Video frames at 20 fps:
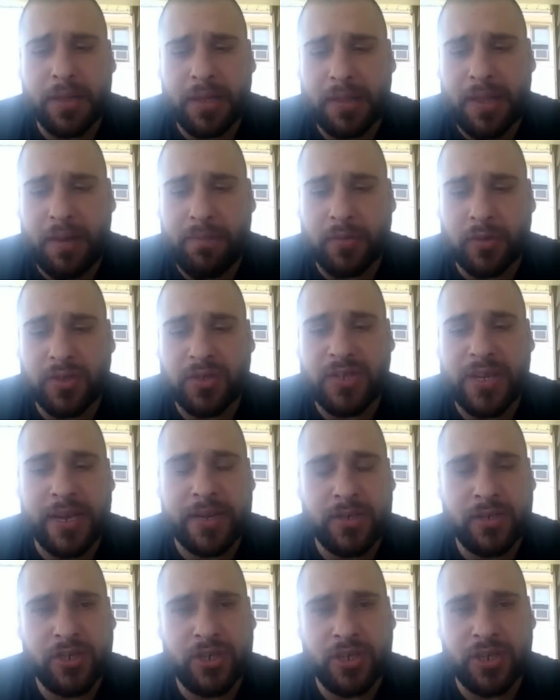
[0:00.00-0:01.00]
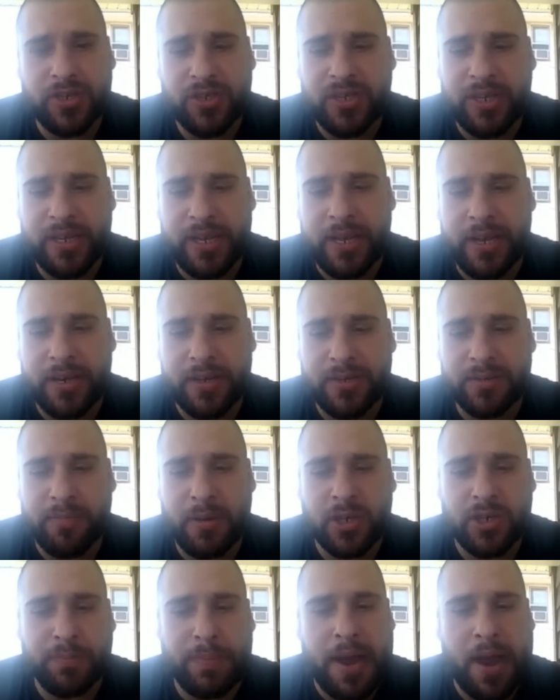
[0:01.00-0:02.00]
to level 6 just to get as
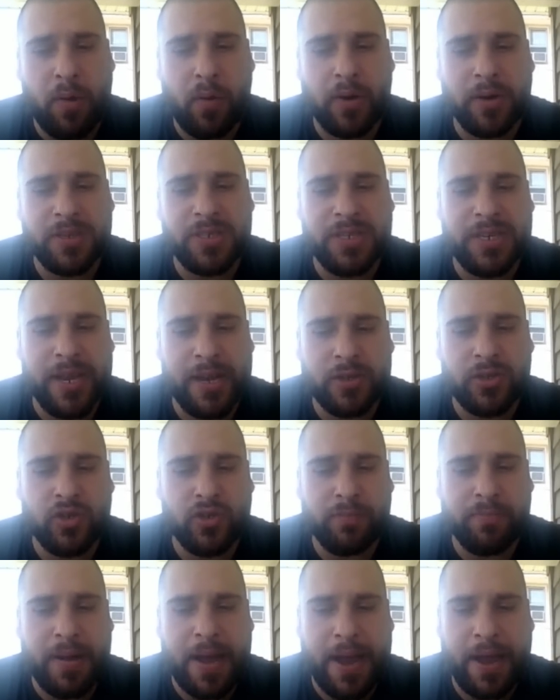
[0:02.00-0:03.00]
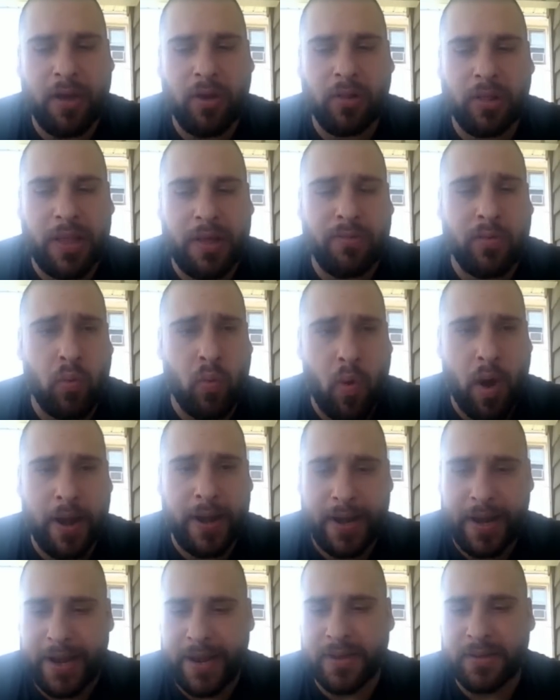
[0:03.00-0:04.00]
much power as the extra mile level
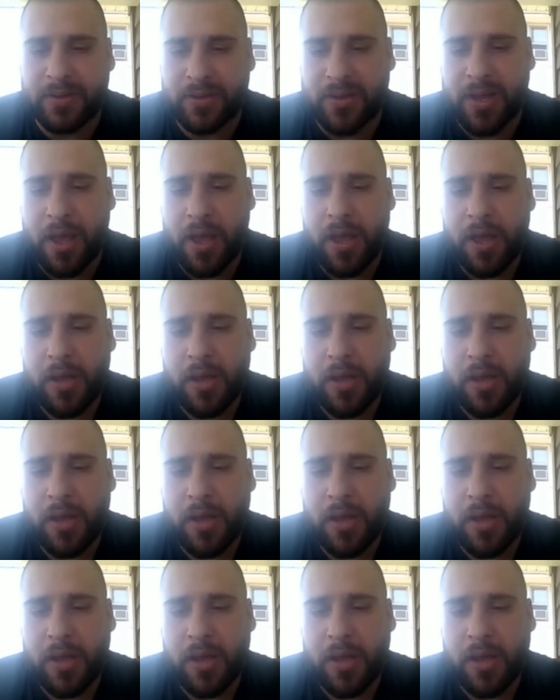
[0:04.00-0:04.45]
1 has.